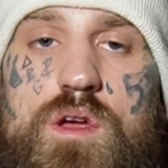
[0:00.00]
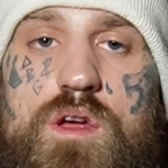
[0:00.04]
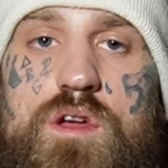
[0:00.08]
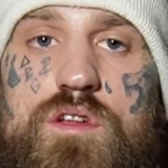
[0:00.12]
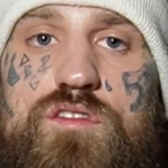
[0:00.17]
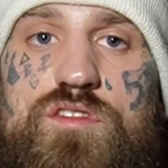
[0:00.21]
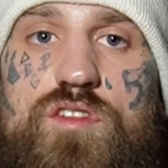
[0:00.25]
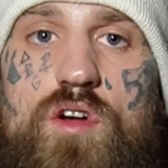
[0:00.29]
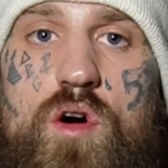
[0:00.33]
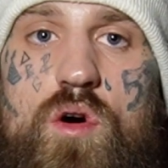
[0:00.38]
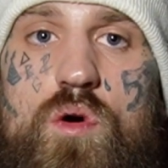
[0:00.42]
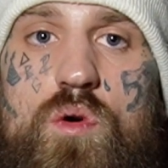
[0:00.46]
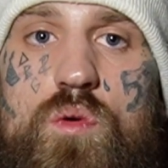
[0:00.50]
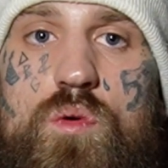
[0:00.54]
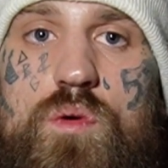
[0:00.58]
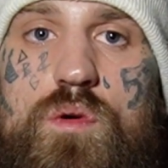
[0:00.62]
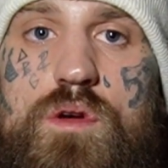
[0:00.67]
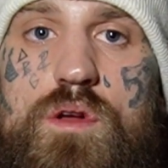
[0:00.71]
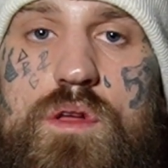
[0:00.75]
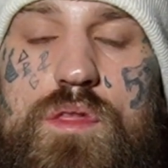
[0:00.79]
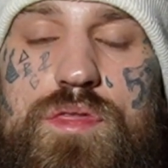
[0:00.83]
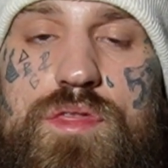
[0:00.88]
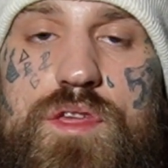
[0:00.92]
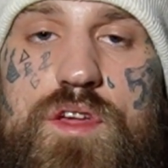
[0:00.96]
So
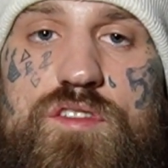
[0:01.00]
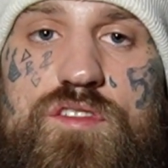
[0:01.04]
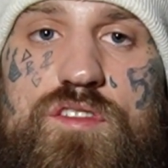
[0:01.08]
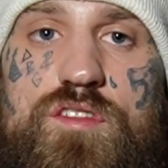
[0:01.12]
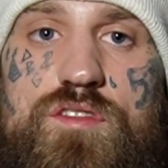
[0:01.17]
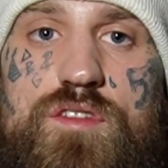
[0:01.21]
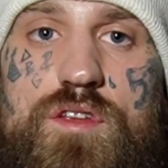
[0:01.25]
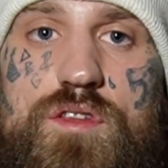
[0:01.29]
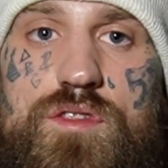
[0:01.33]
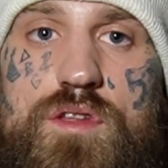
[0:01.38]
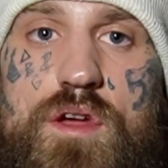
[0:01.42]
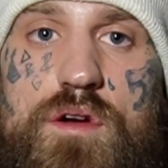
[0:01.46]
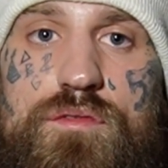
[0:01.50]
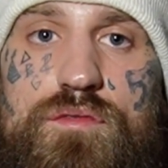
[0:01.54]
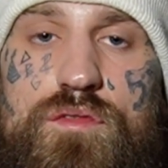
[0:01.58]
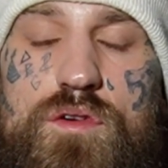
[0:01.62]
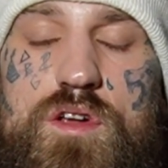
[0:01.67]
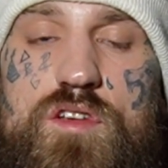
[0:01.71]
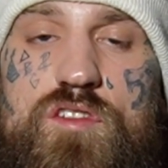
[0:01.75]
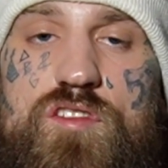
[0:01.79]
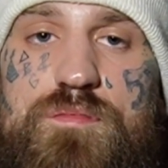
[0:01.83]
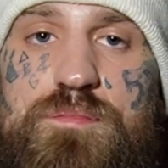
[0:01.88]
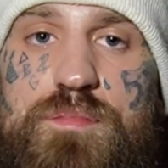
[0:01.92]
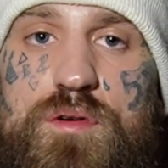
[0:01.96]
this is the
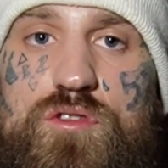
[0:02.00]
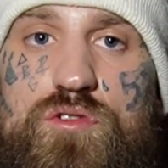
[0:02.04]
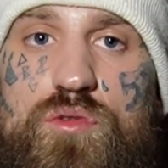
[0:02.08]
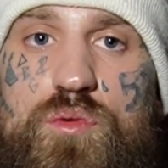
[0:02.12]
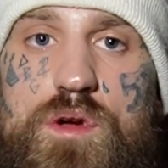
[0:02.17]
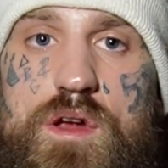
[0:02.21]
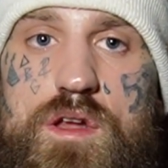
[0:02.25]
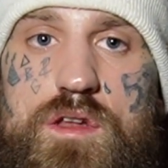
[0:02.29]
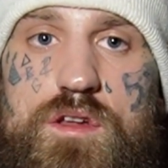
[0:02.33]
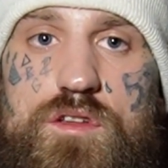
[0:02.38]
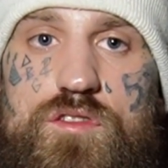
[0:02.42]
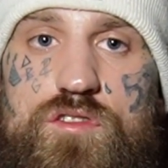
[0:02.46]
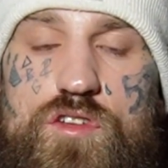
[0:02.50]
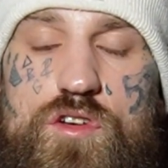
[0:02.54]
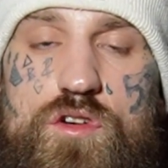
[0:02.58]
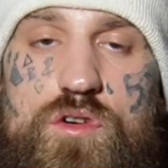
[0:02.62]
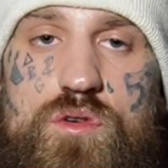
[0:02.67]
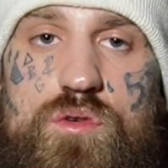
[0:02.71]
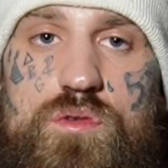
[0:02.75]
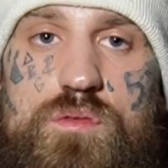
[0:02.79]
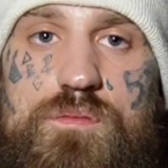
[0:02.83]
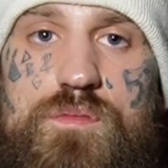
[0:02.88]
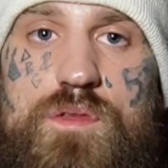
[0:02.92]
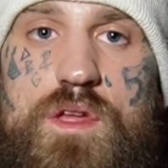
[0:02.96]
difference between the
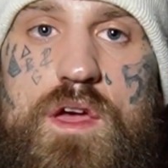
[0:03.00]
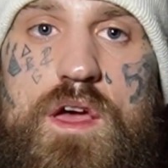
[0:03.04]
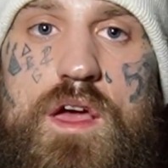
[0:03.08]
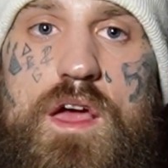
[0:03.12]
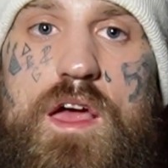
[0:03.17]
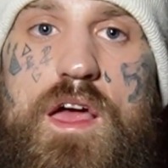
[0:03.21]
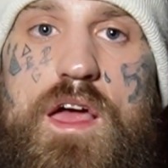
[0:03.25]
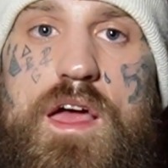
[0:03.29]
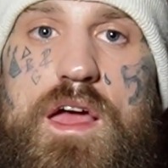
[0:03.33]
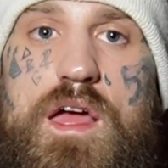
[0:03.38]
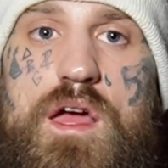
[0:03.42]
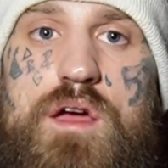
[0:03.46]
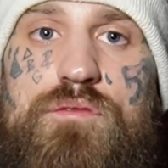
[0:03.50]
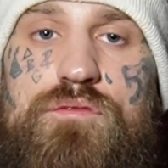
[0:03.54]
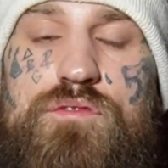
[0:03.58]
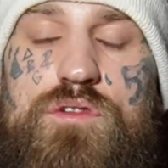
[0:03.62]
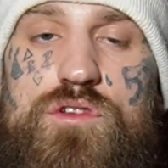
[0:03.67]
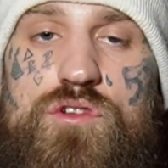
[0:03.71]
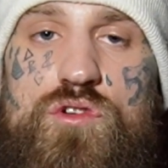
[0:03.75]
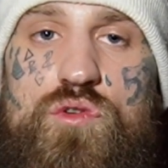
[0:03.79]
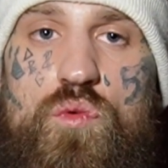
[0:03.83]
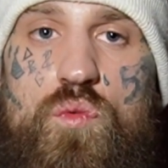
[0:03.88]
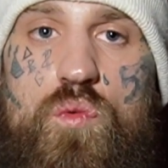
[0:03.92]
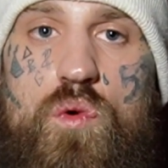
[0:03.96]
two. If
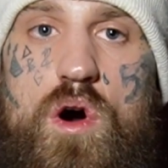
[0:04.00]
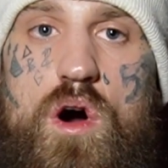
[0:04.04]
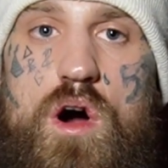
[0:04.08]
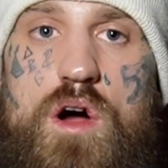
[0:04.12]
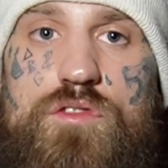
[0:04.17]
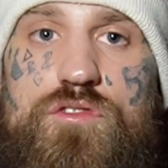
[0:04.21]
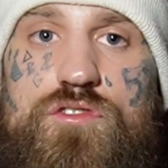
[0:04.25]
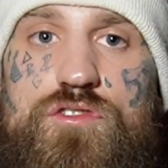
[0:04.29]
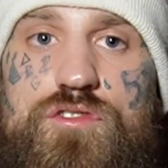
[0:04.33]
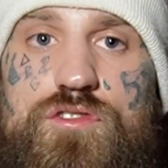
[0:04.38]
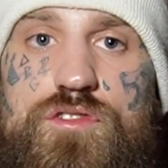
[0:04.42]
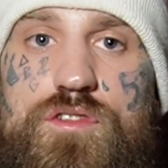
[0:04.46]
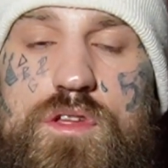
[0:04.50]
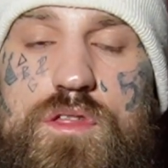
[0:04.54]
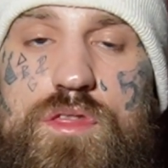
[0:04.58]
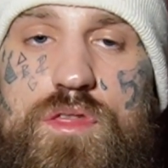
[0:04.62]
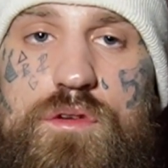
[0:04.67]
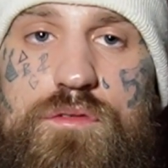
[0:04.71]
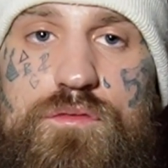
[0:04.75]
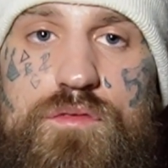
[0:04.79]
you watched the